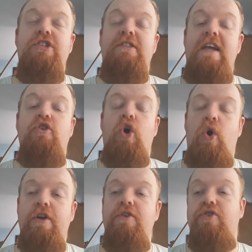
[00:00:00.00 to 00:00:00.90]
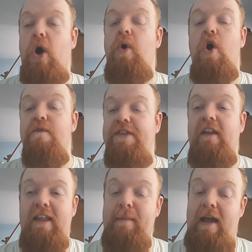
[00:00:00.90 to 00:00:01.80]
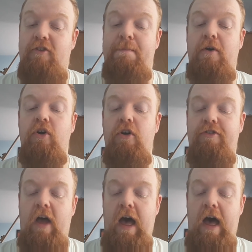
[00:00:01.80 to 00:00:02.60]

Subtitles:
they couldn't go over the limits because